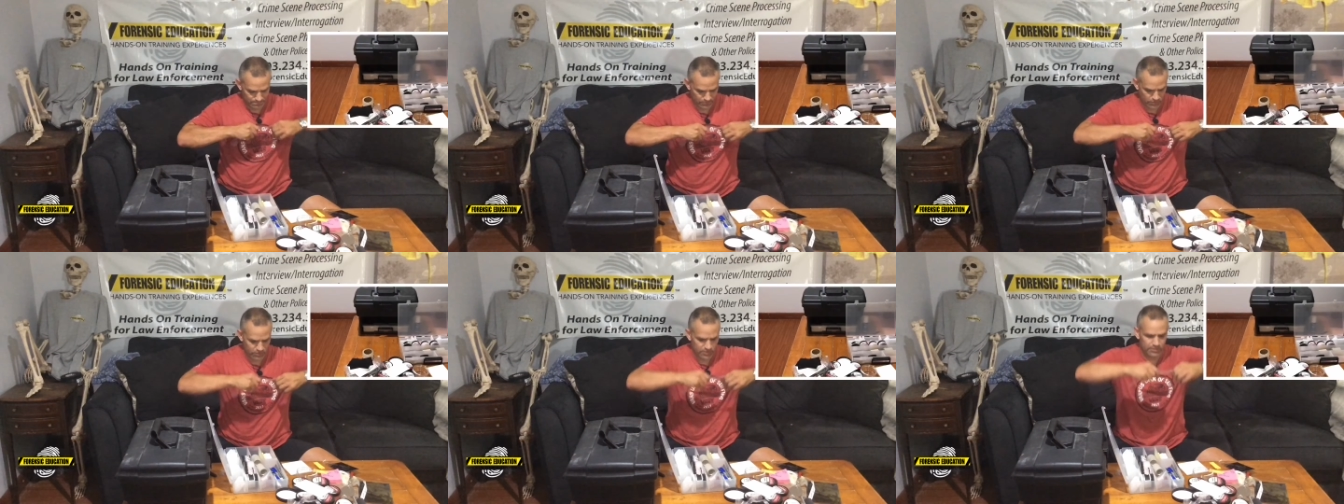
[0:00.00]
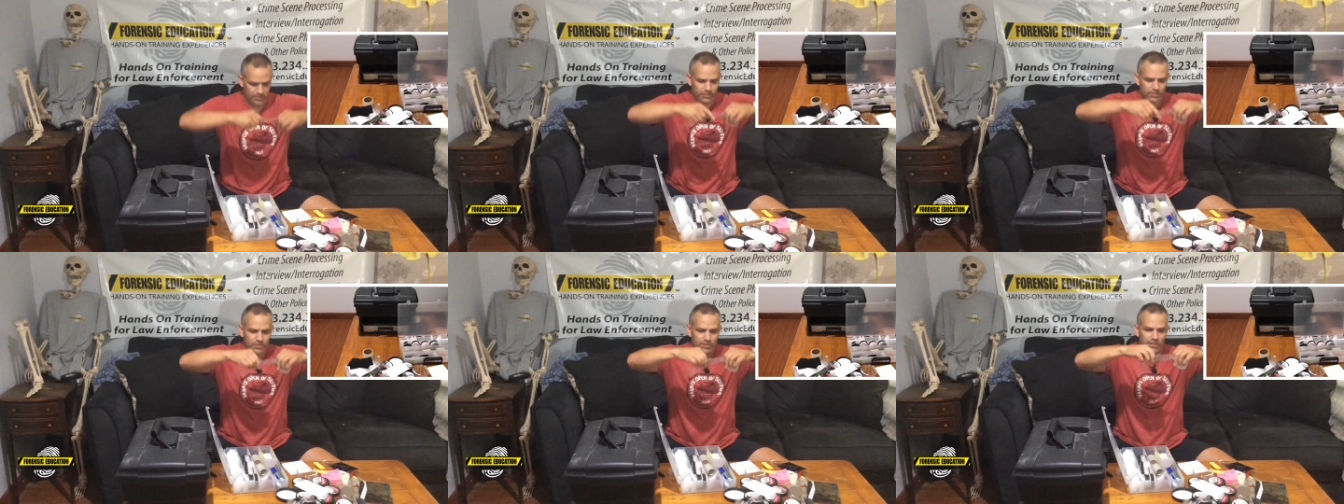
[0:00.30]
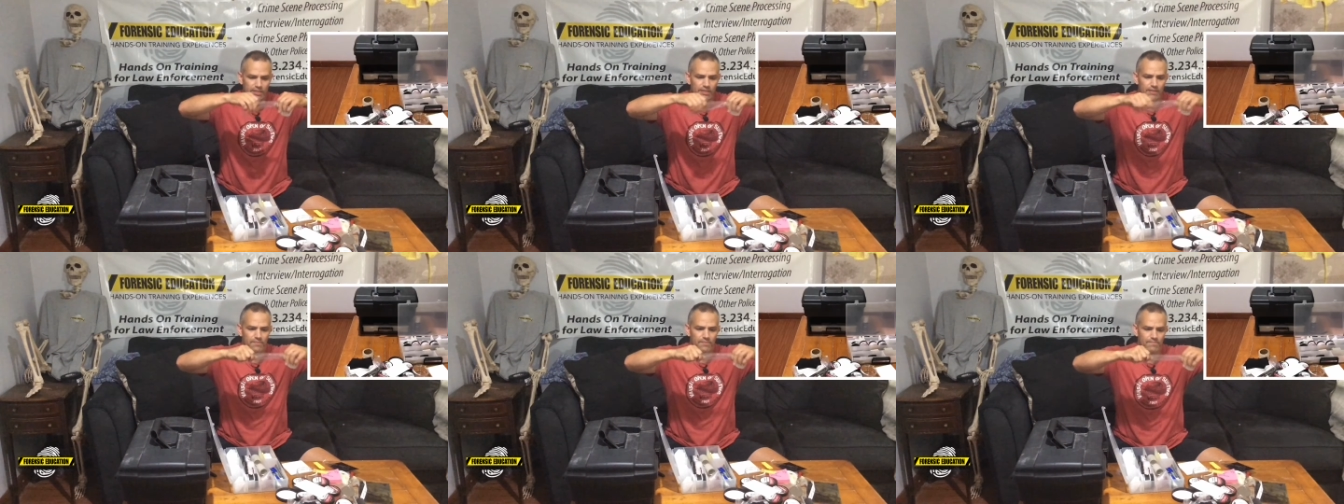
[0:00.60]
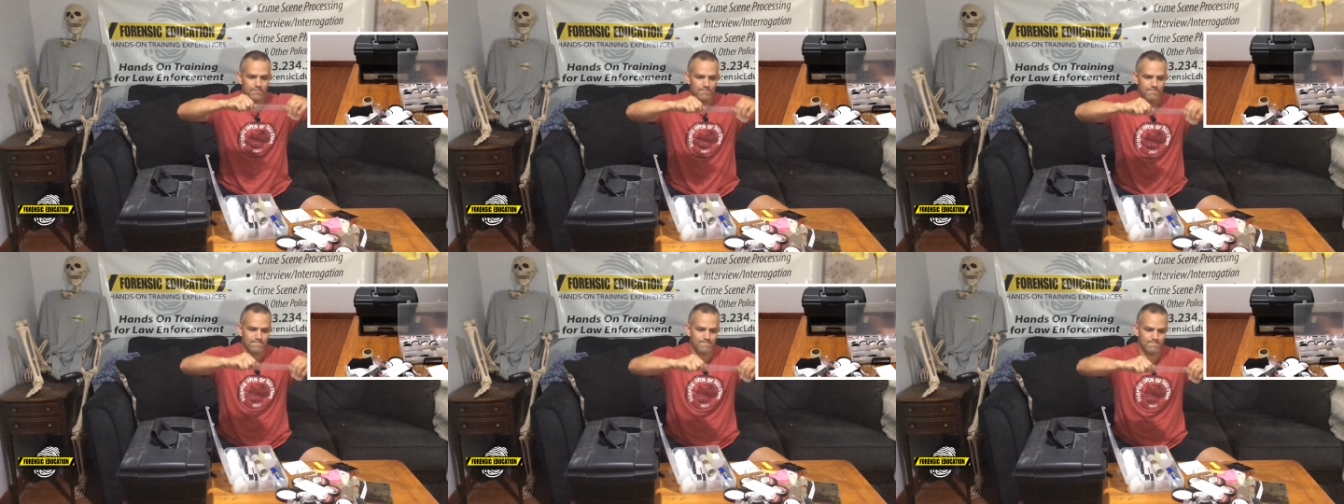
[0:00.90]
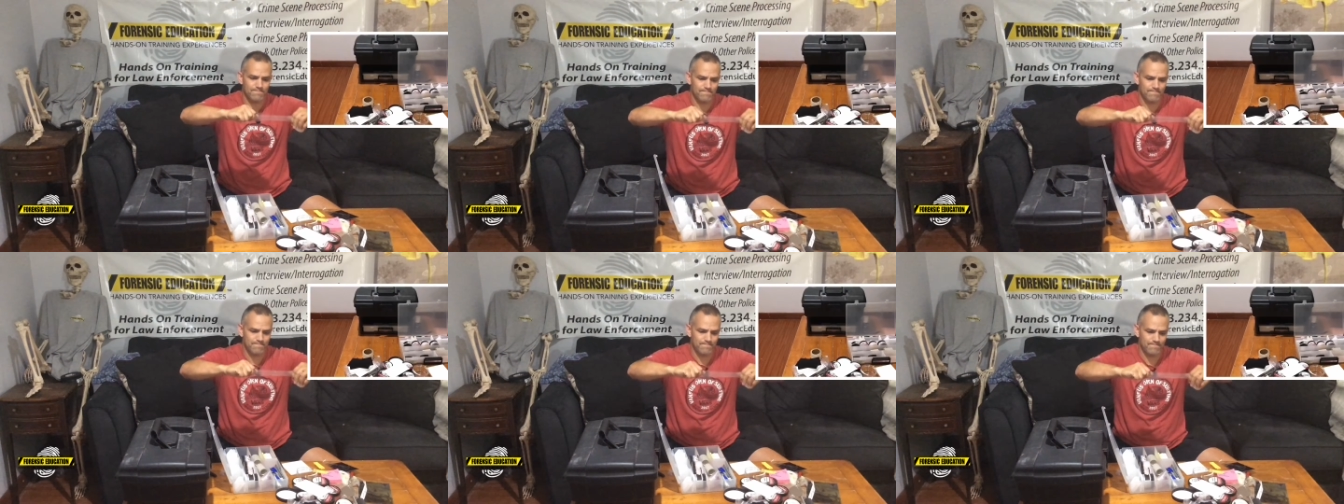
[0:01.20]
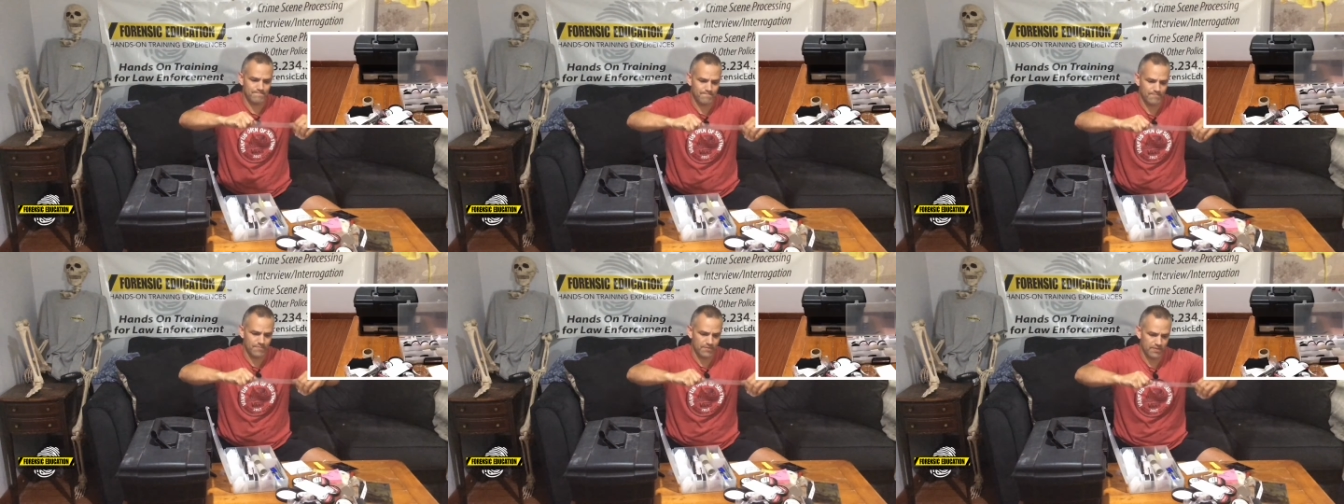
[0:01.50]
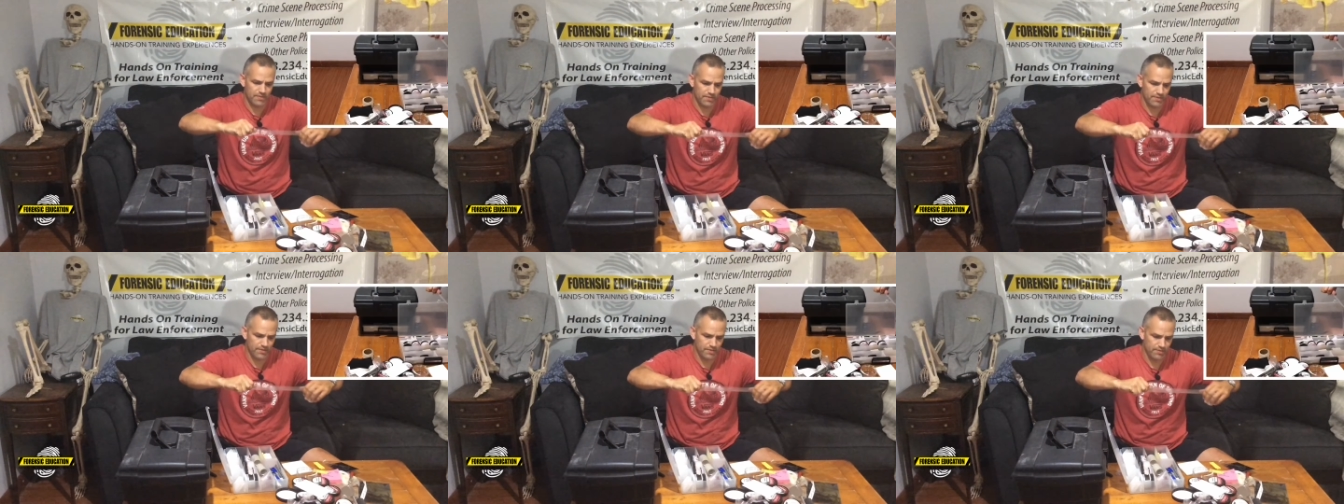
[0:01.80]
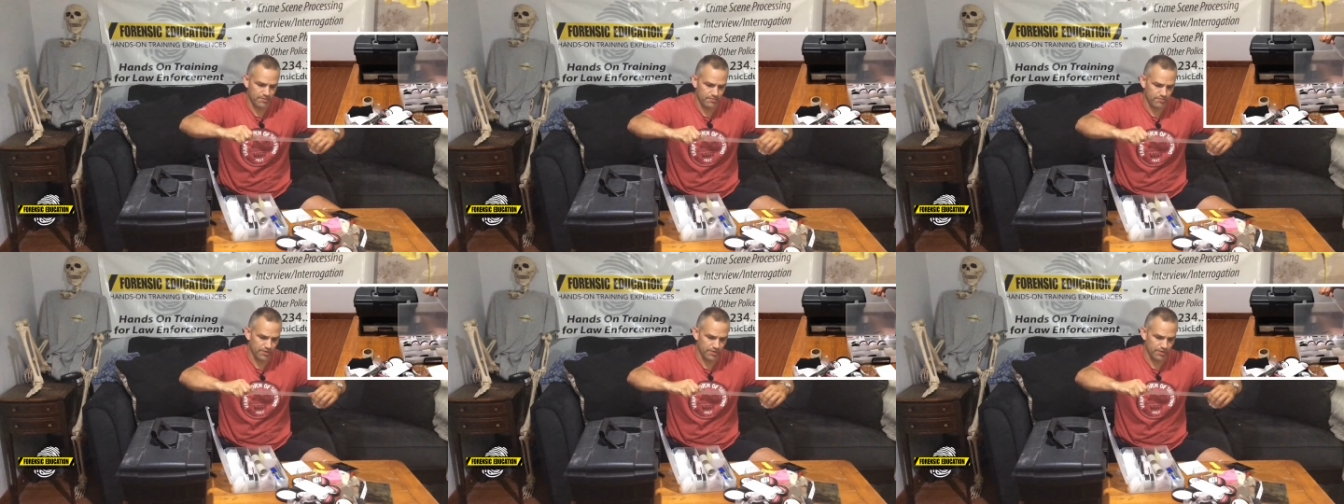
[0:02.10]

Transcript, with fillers: you can see it